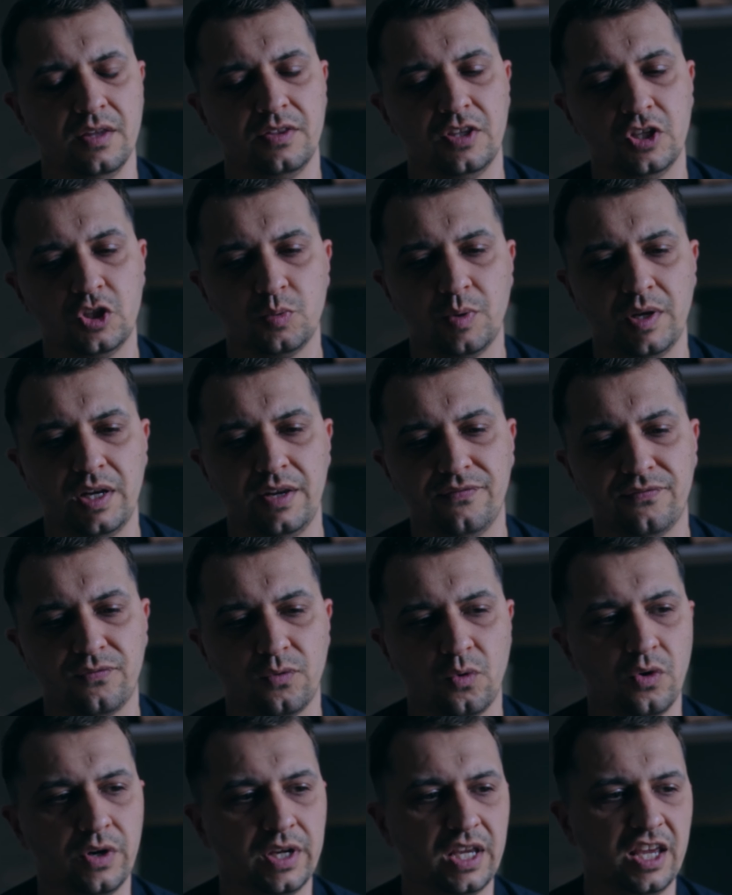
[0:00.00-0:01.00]
the
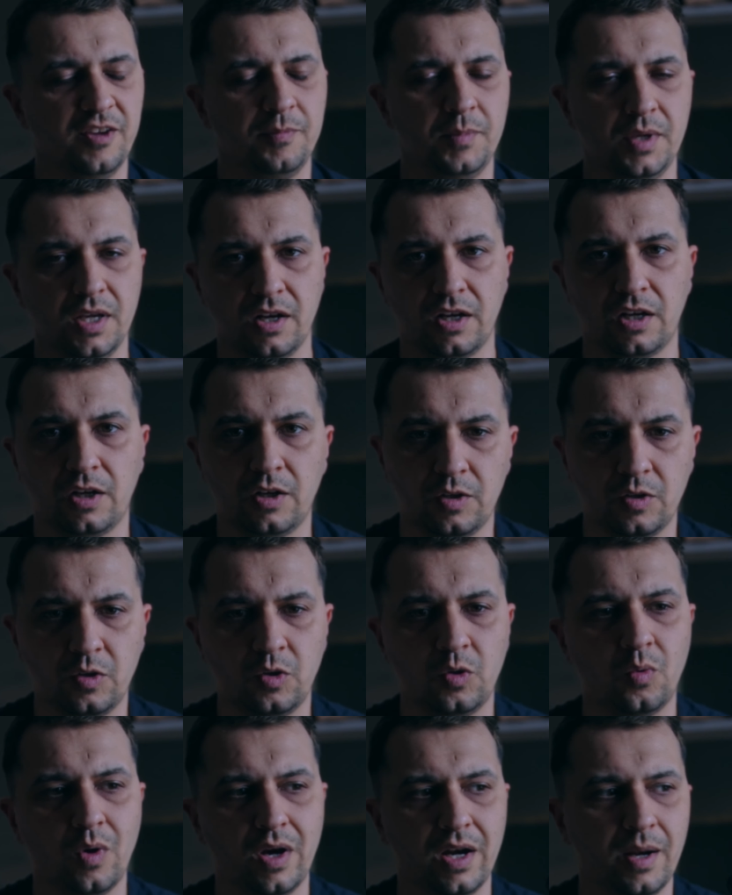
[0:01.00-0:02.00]
24 gave me
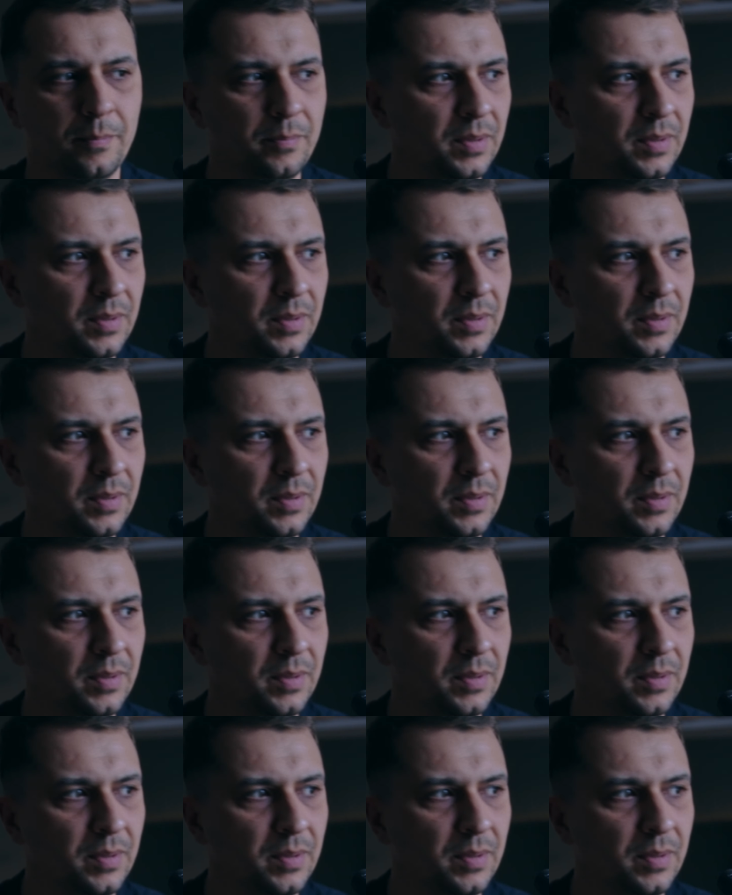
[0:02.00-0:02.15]
quite a